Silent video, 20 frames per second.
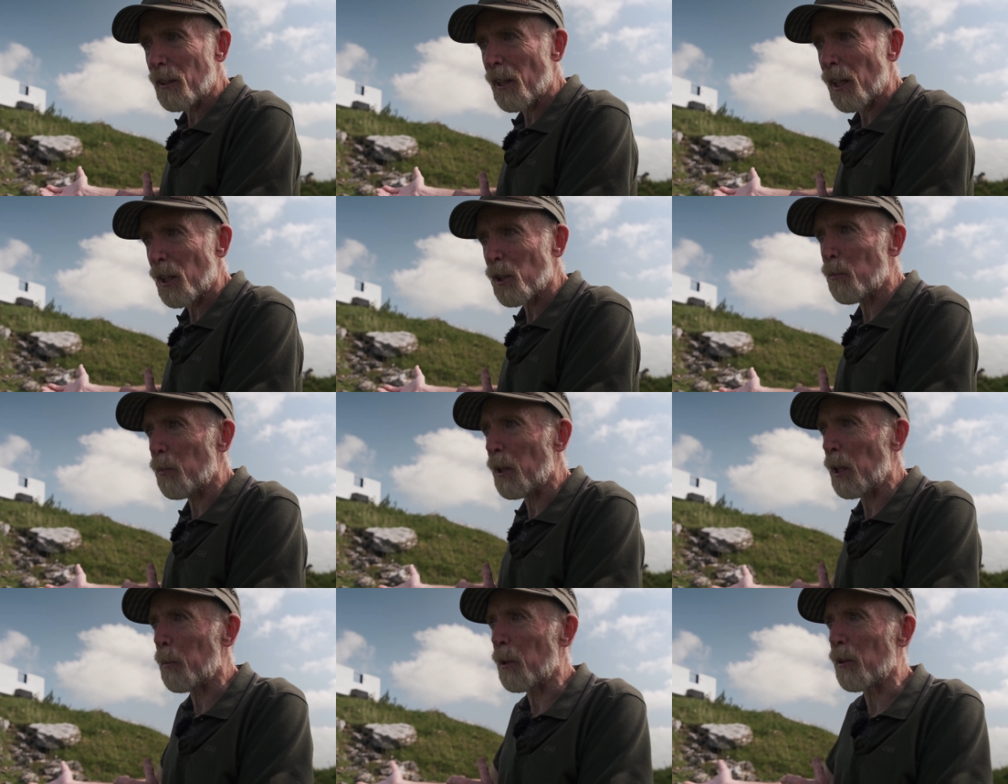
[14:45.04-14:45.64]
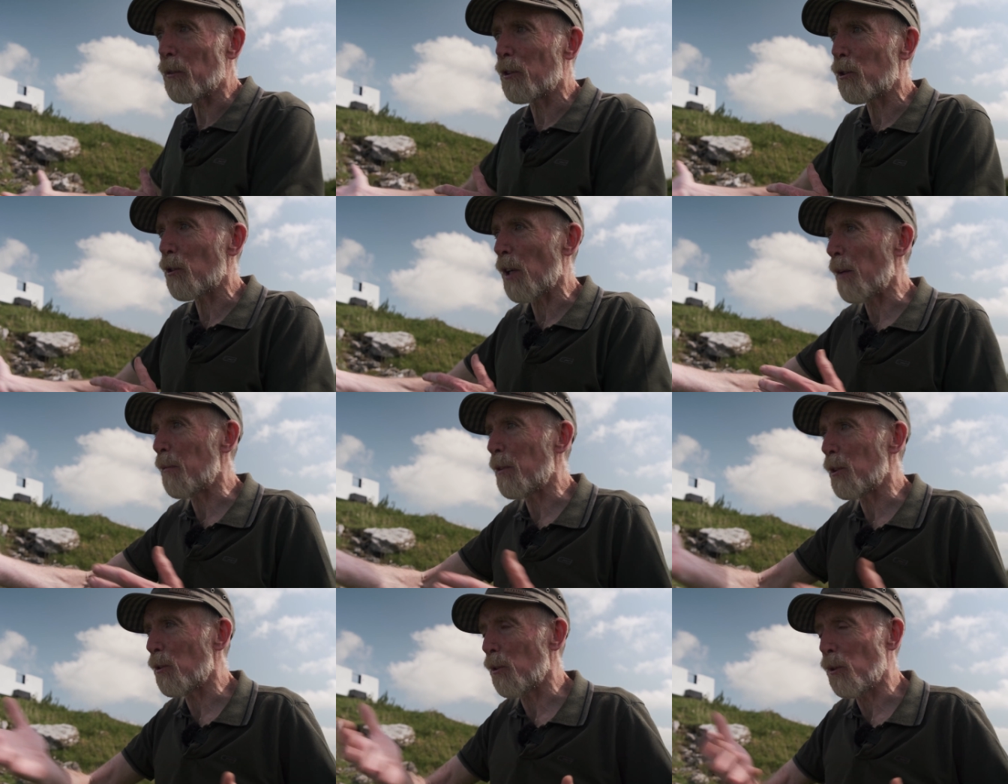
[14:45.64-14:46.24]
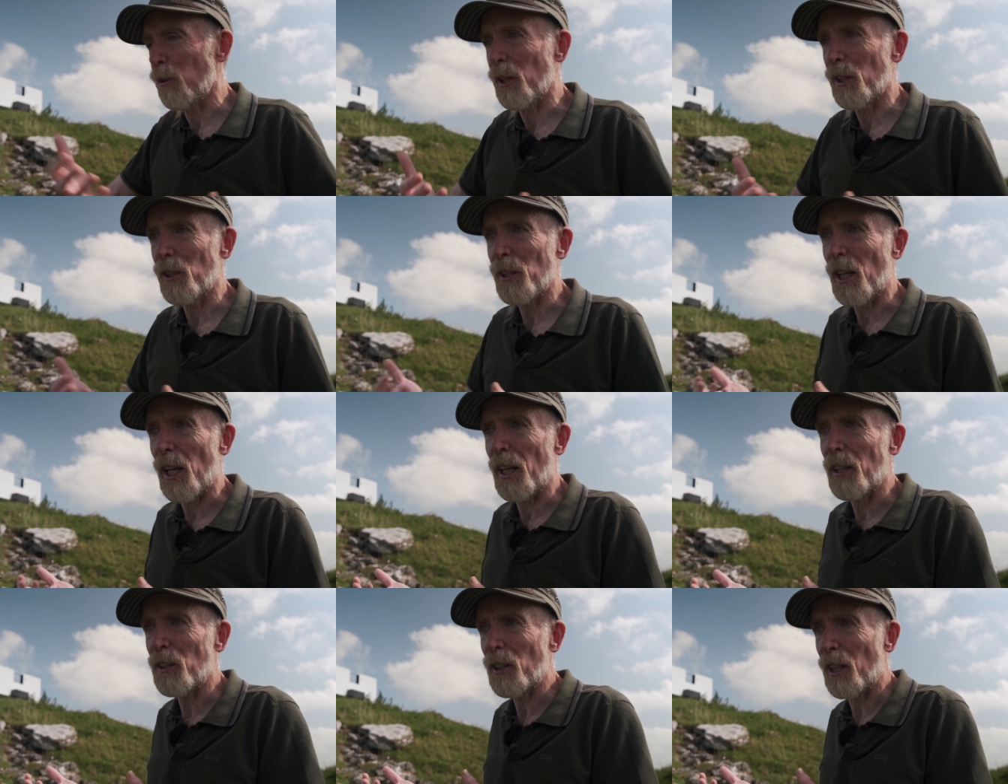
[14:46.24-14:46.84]
as people travel through this
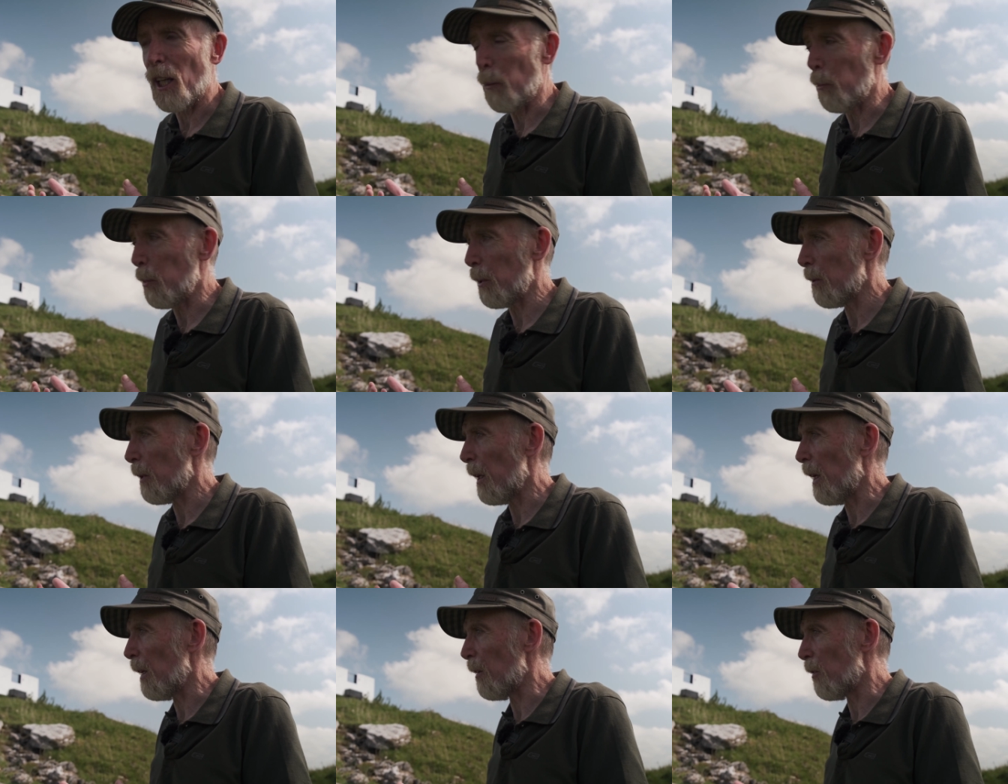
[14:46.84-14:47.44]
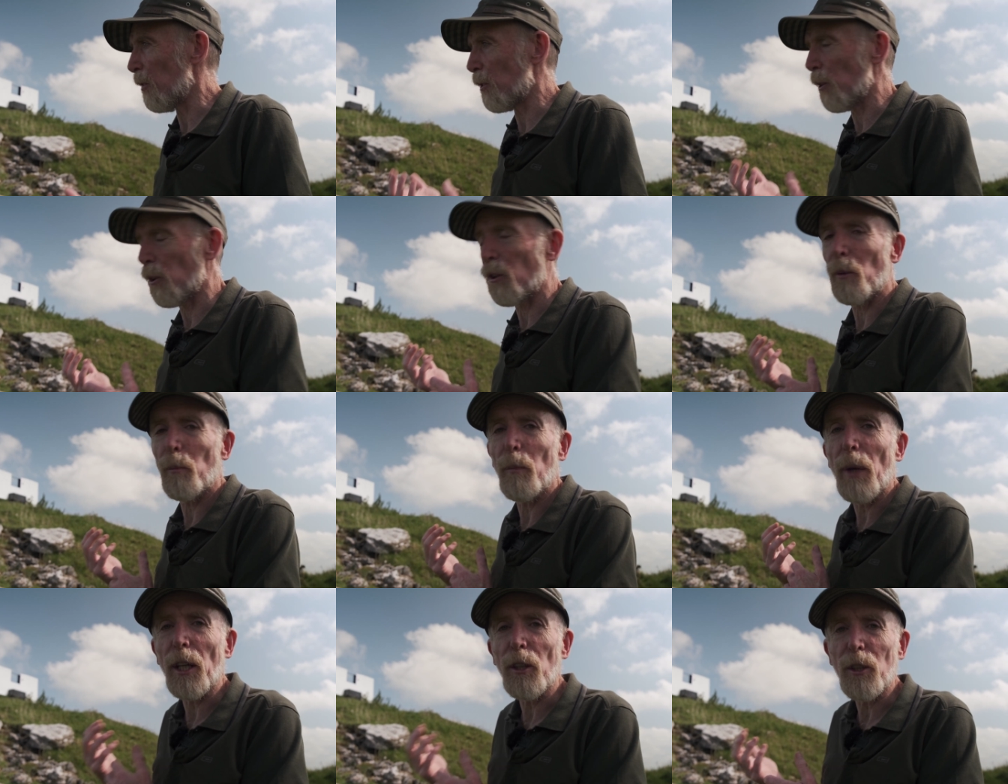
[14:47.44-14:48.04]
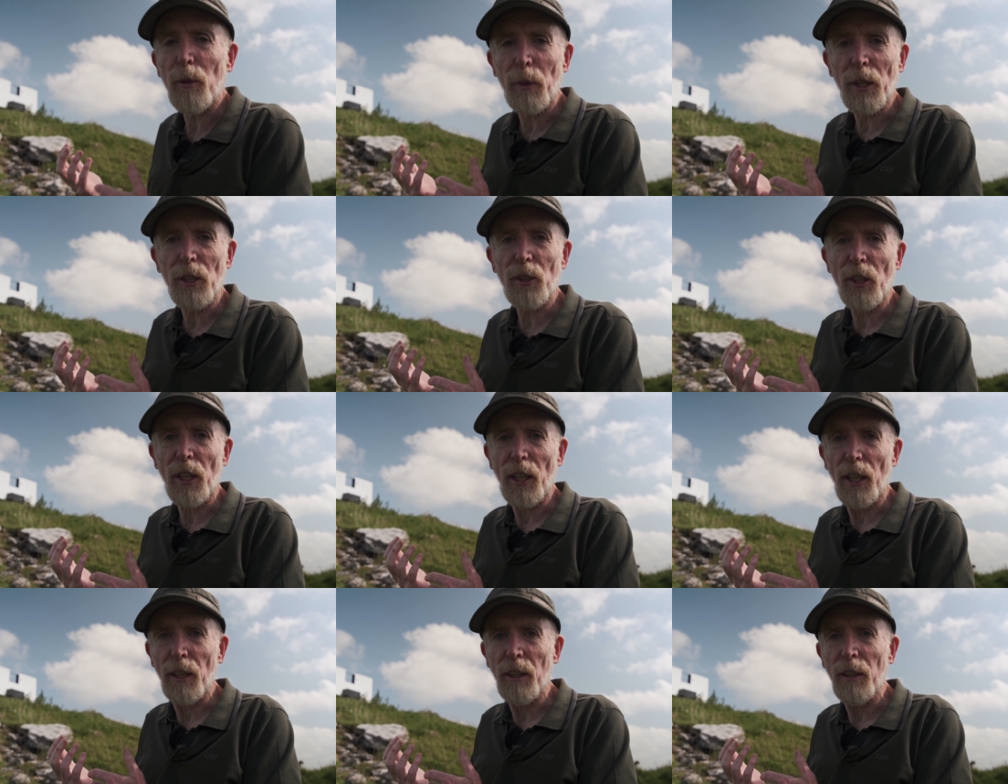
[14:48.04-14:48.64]
landscape. So they're meant to be
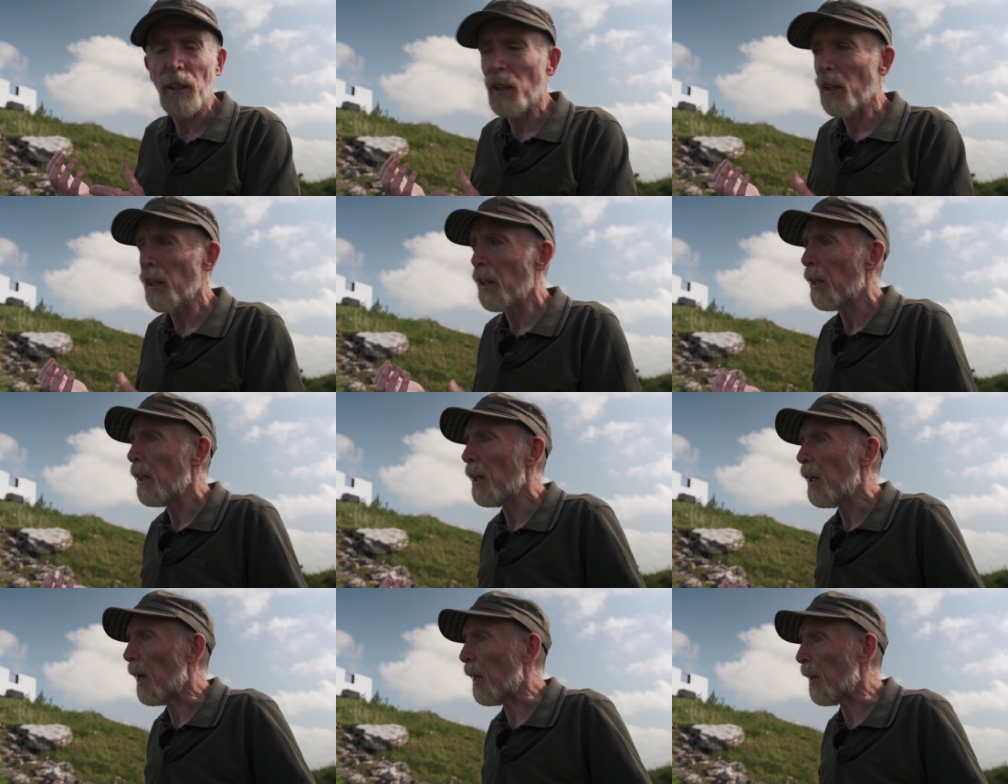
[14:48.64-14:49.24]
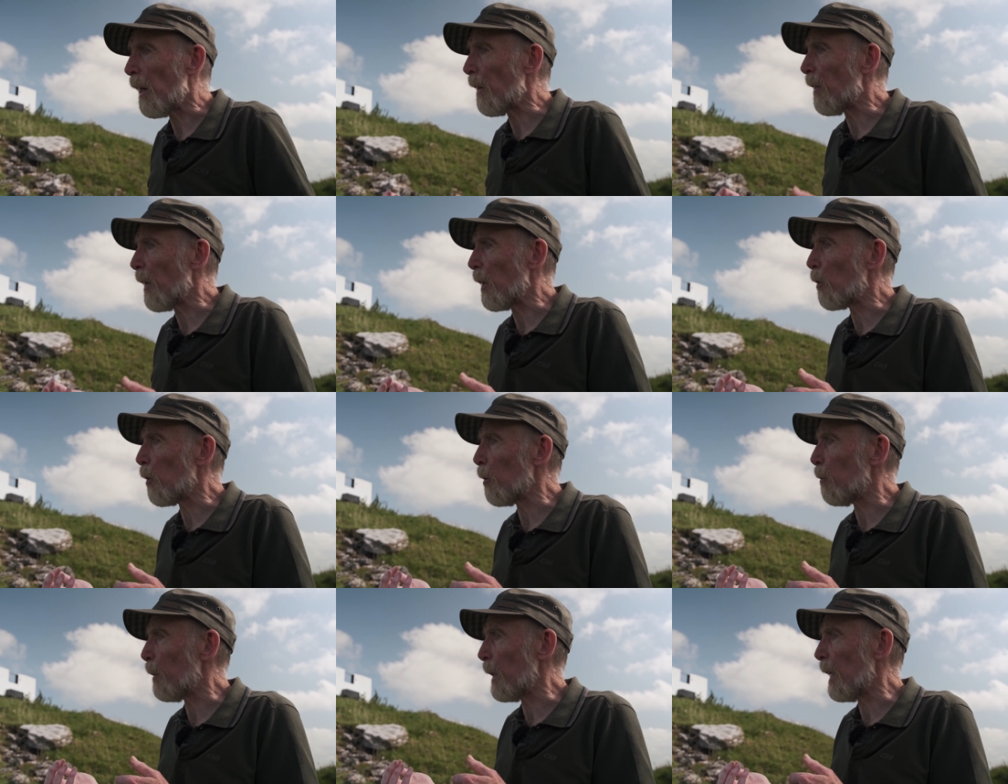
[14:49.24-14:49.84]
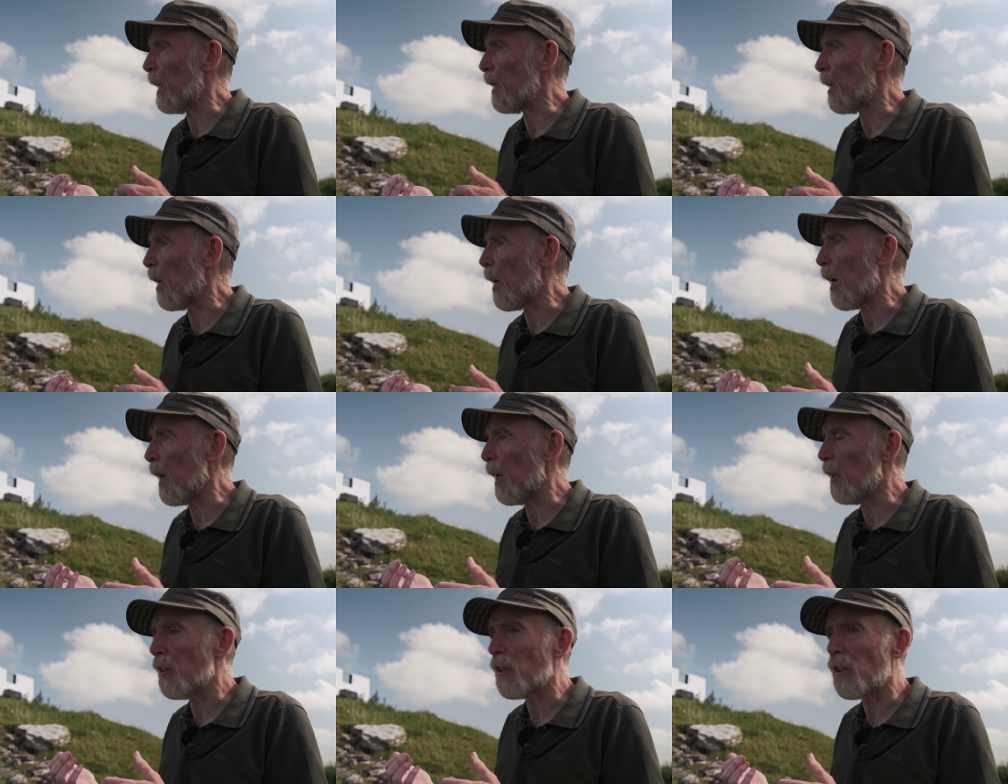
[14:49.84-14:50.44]
seen, and that they could be
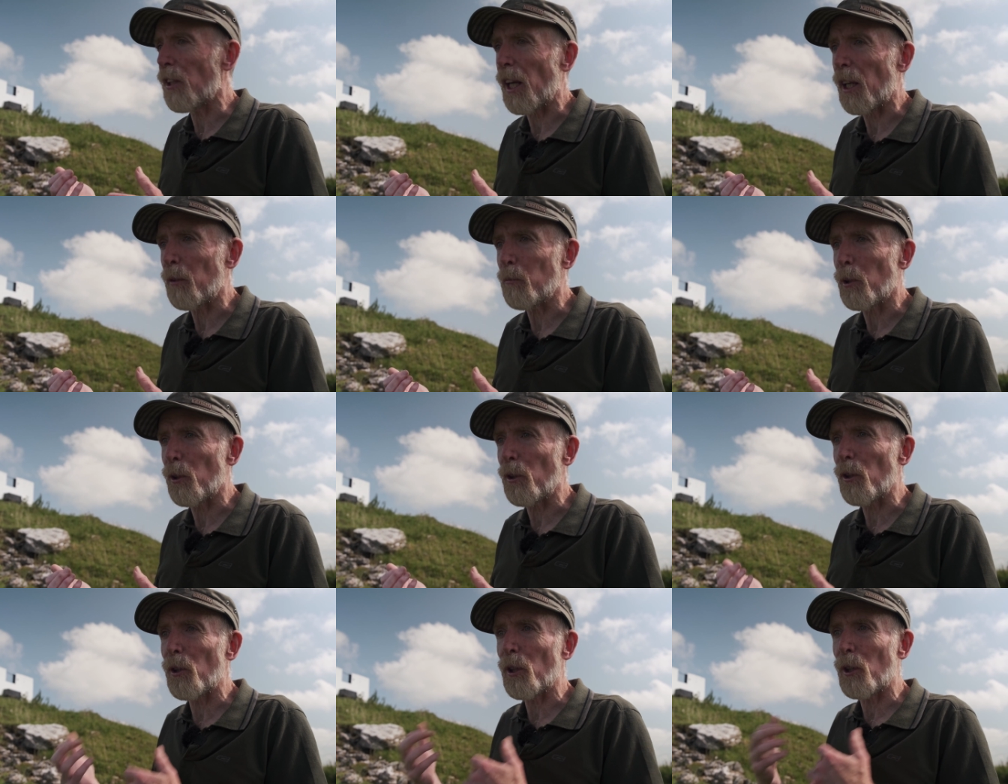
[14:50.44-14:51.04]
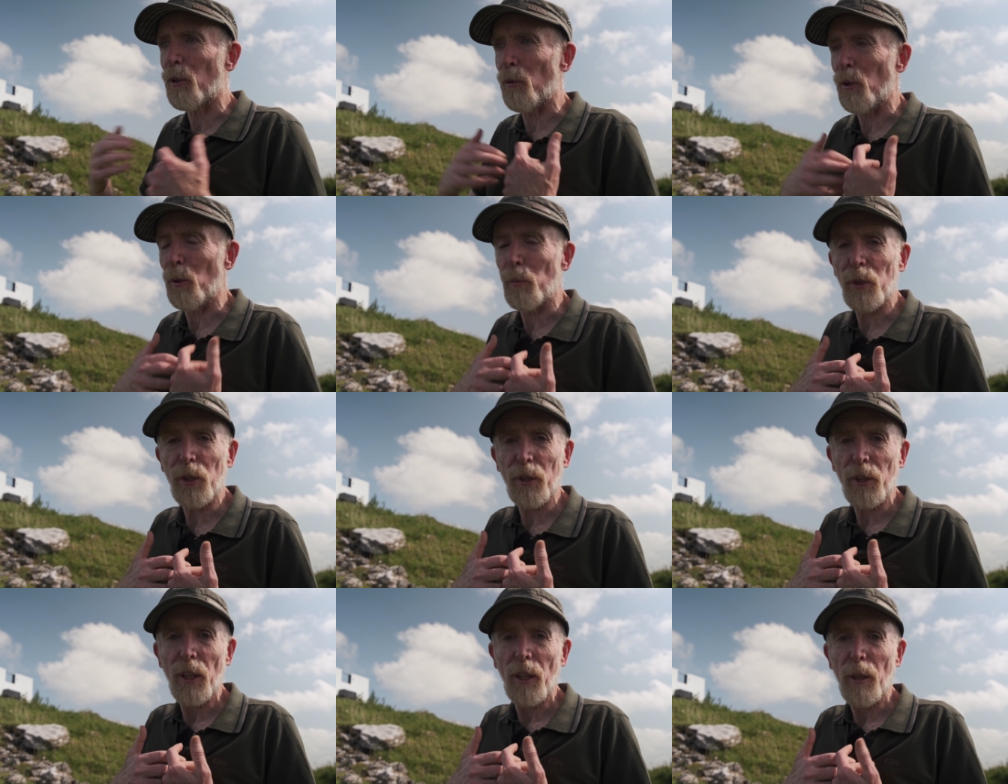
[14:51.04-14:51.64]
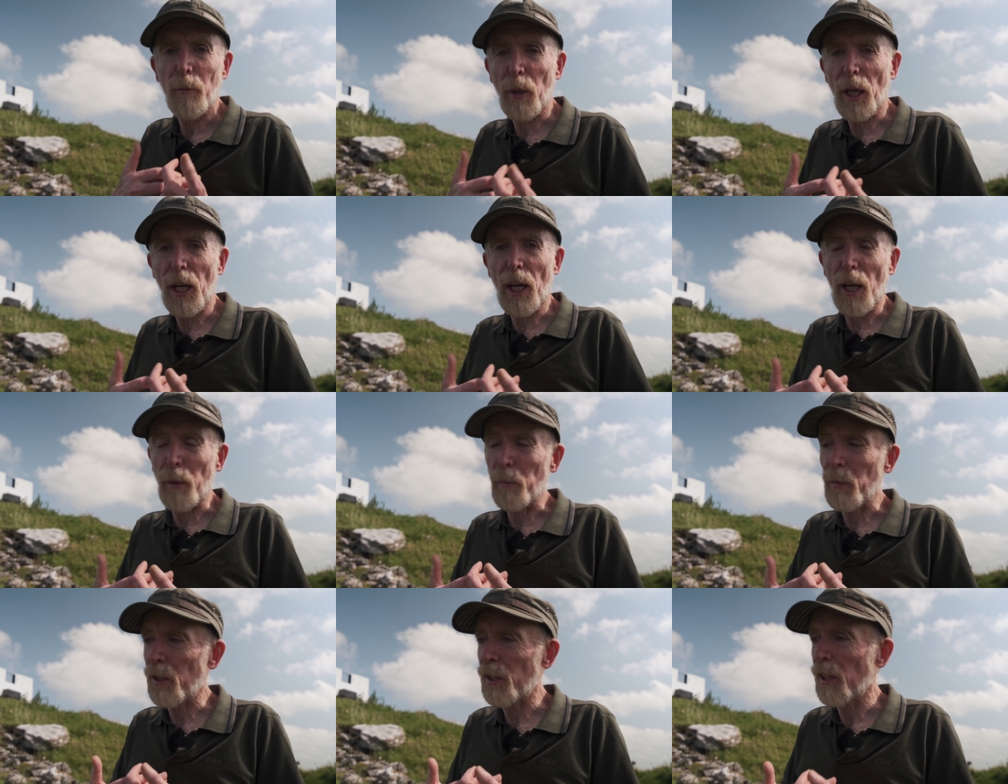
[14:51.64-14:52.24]
aligned then with other groups,
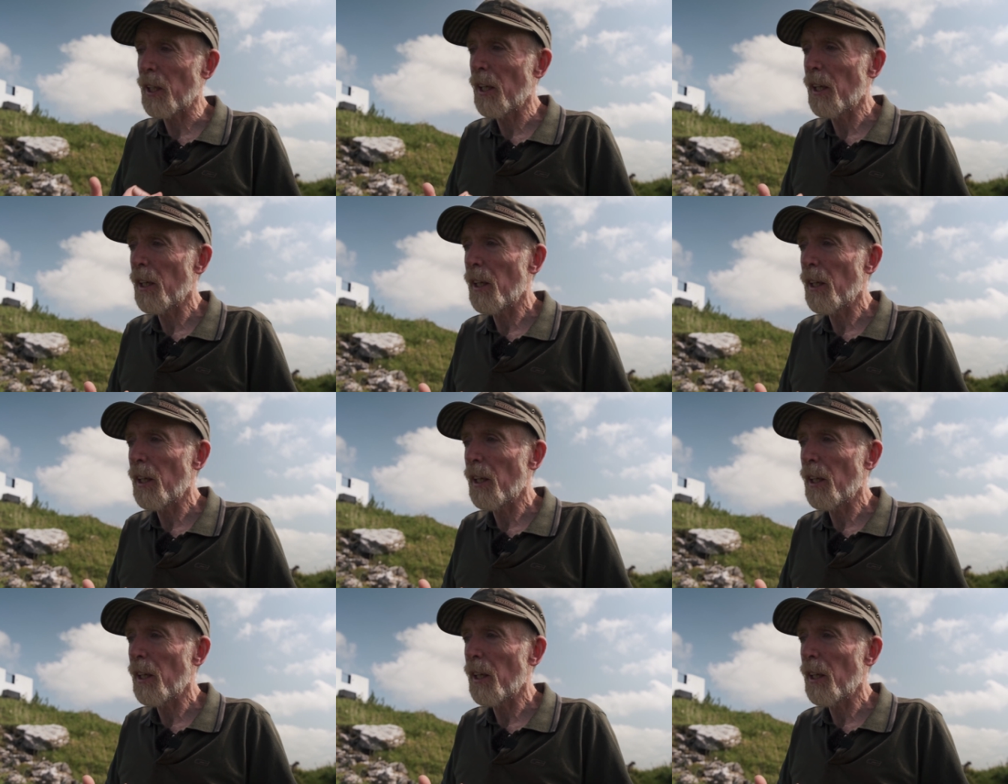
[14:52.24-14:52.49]
perhaps.